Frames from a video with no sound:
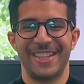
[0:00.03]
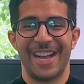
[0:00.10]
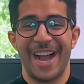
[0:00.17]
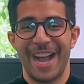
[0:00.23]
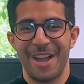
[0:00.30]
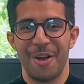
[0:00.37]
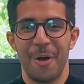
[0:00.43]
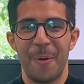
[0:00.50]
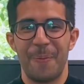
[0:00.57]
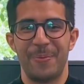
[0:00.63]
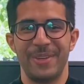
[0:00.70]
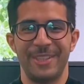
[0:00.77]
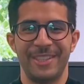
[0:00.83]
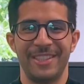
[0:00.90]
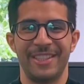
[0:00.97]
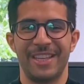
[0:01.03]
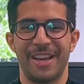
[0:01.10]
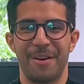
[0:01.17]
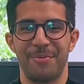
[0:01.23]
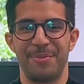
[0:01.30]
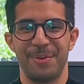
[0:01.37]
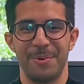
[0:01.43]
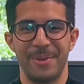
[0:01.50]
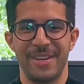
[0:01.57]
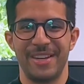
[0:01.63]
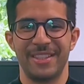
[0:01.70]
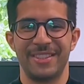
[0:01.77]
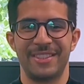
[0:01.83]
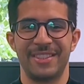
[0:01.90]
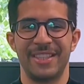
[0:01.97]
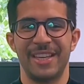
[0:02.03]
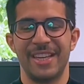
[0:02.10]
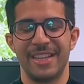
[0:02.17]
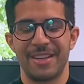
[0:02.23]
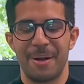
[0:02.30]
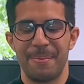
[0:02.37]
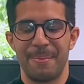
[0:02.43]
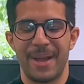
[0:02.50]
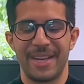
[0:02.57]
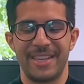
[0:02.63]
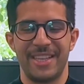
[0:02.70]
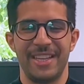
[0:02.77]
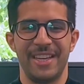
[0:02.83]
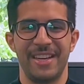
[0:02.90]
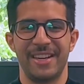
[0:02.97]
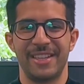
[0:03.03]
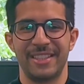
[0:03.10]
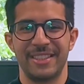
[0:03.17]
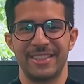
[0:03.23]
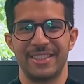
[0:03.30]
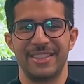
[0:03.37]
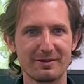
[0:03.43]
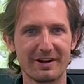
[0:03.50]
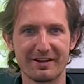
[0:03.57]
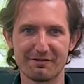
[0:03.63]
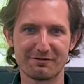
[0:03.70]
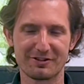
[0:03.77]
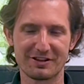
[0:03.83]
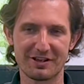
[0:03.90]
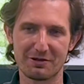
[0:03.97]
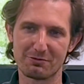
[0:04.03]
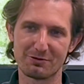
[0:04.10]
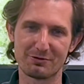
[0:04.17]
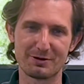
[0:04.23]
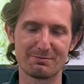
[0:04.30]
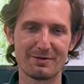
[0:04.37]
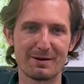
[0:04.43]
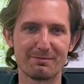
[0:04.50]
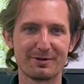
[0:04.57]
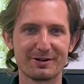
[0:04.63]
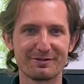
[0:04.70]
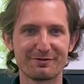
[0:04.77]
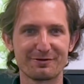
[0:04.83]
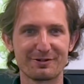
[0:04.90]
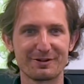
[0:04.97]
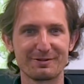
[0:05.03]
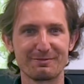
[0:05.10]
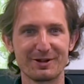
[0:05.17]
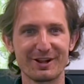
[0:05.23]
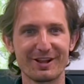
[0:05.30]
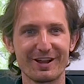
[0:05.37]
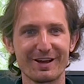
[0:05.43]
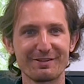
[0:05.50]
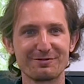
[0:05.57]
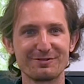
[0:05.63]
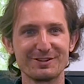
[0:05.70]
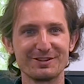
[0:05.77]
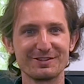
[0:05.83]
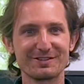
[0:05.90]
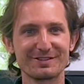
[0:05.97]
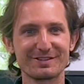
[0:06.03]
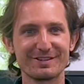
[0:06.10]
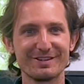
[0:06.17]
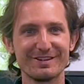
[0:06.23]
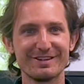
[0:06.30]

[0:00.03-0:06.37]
I hope in a few years come back here. I think I will remember for my life this.